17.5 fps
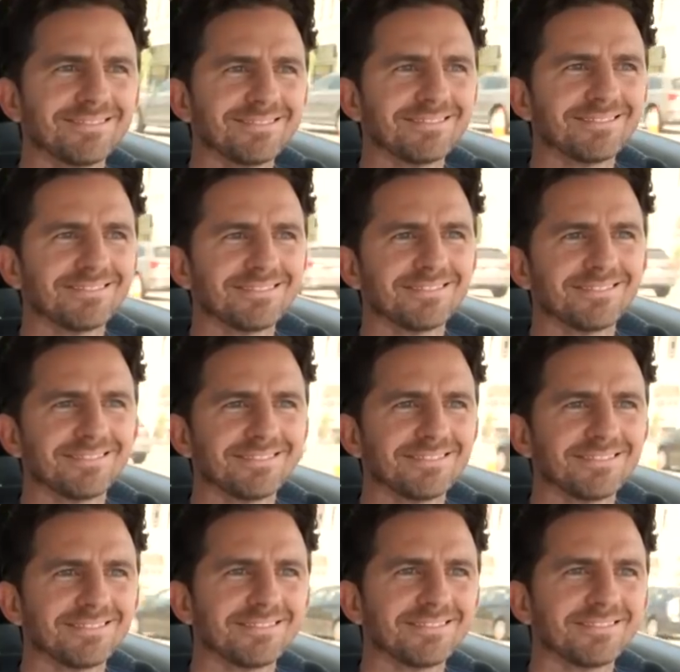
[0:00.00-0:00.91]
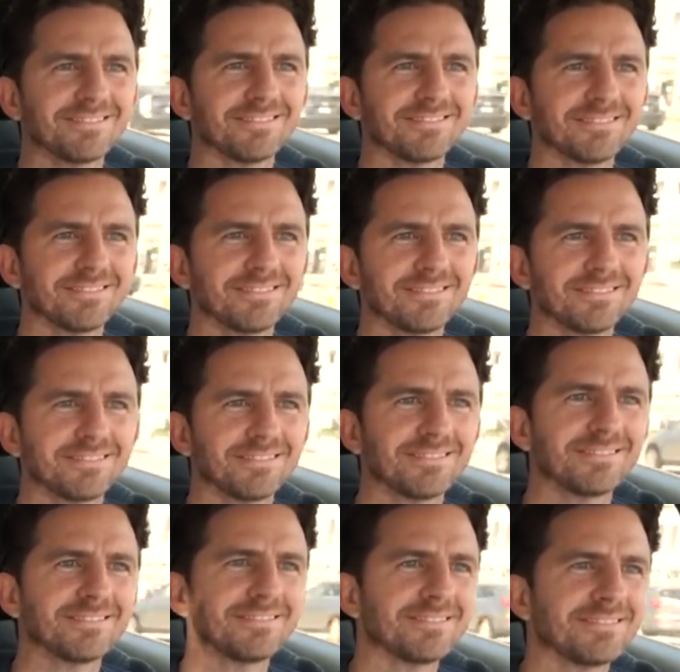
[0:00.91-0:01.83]

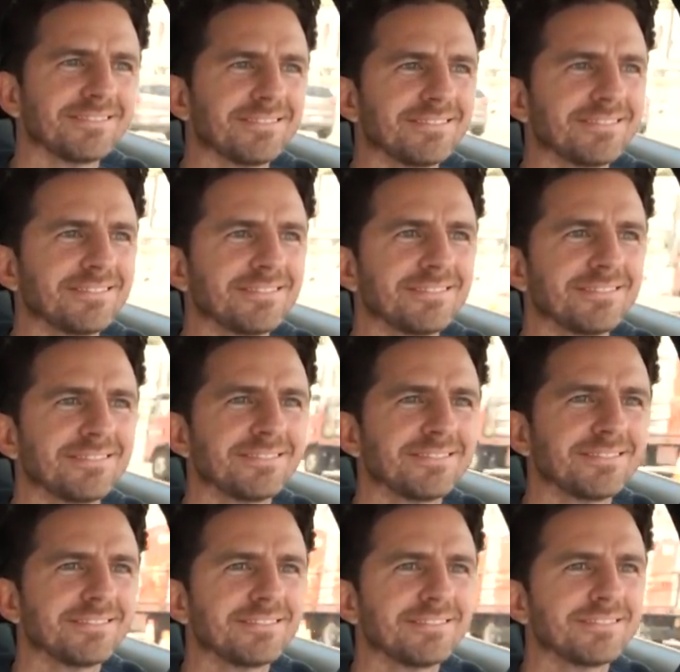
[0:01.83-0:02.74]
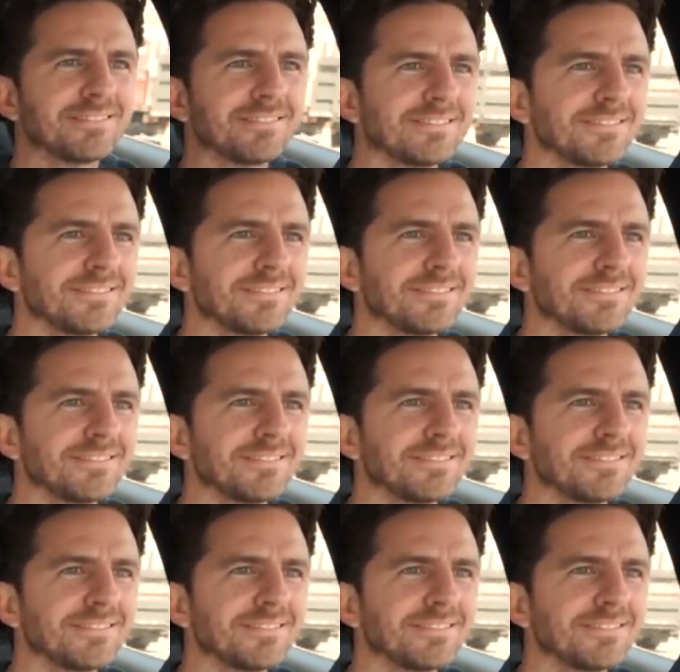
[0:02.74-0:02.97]
The person shown says nothing.